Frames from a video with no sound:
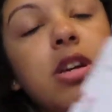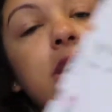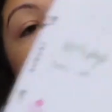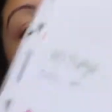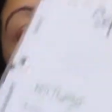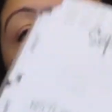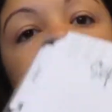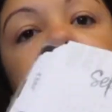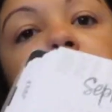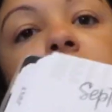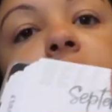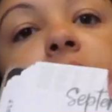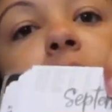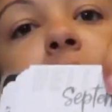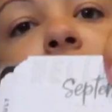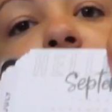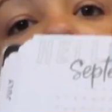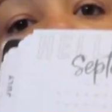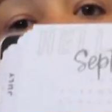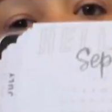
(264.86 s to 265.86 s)
And this is
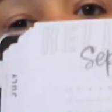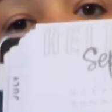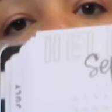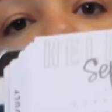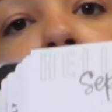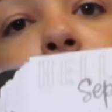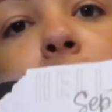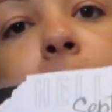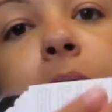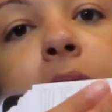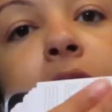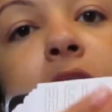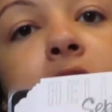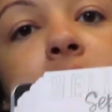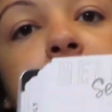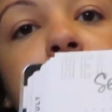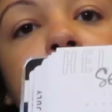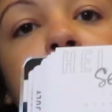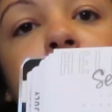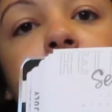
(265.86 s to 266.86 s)
my September page
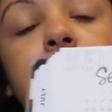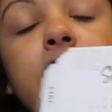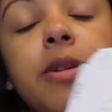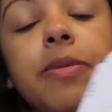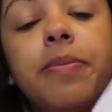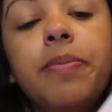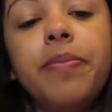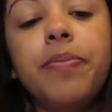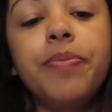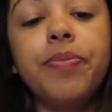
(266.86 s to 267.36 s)
here.